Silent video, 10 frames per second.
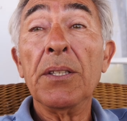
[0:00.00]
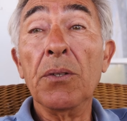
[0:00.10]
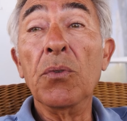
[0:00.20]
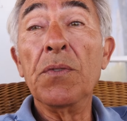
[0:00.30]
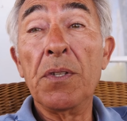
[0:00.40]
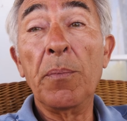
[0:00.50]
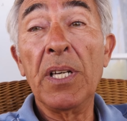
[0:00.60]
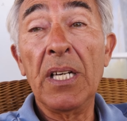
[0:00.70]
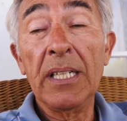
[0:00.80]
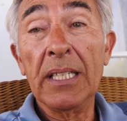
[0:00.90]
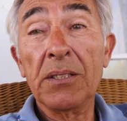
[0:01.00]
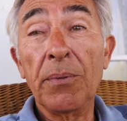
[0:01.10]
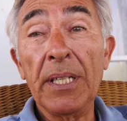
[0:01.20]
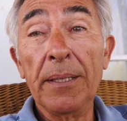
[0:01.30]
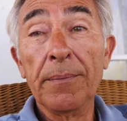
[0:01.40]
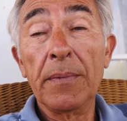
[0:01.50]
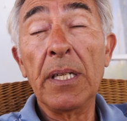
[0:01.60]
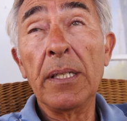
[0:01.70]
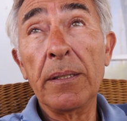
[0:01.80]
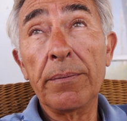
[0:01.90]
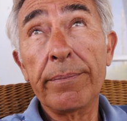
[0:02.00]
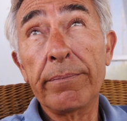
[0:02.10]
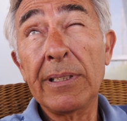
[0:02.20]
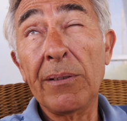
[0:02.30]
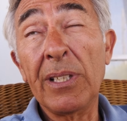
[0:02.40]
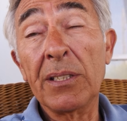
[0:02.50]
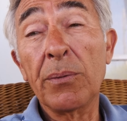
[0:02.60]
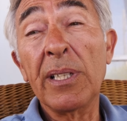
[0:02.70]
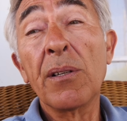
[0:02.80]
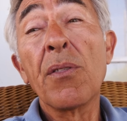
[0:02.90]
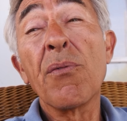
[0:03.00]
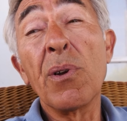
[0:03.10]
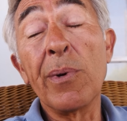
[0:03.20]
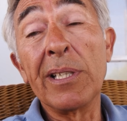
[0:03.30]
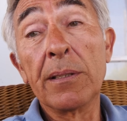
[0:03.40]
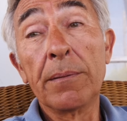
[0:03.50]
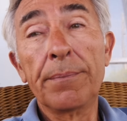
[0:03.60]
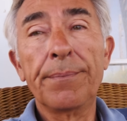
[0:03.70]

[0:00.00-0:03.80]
the roofs will be on next week, uh, not next week, three weeks.